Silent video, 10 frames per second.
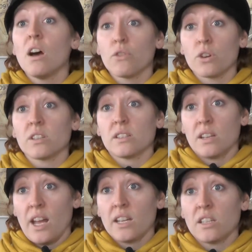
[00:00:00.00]
Of course, that's
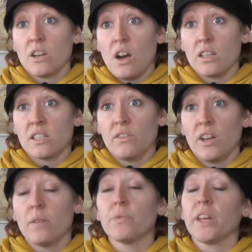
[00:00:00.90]
going to add to the cost of
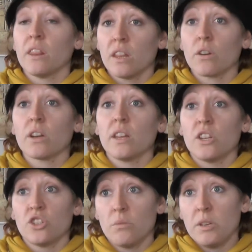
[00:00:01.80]
it. In theory, they
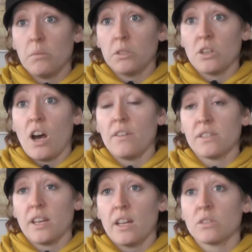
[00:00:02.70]
should be able to
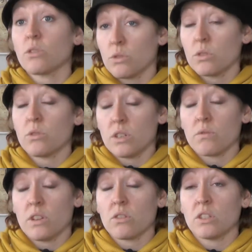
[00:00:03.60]
offset, grocery stores
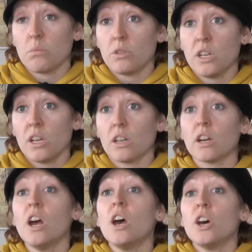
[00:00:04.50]
and restaurants in
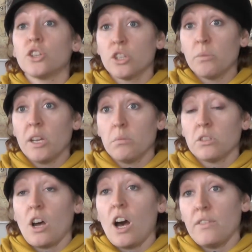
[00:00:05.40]
particular, should be able
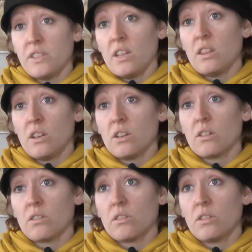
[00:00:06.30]
to offset
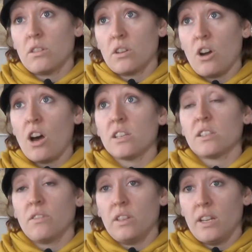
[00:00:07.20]
the cost
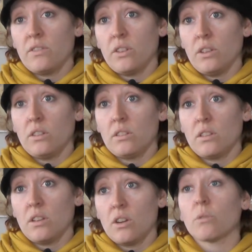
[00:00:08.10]
of the landfill,
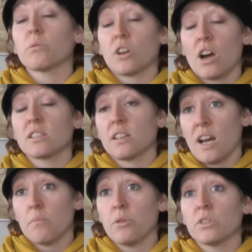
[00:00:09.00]
or the cost of the
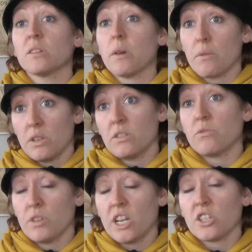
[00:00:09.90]
composting by
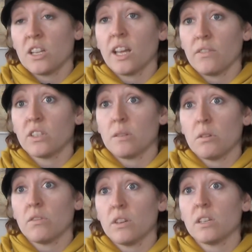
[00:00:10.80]
reduction in landfill
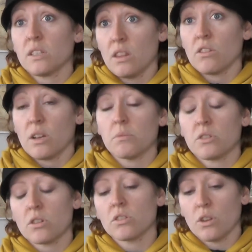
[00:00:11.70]
tipping fees in their dumpsters.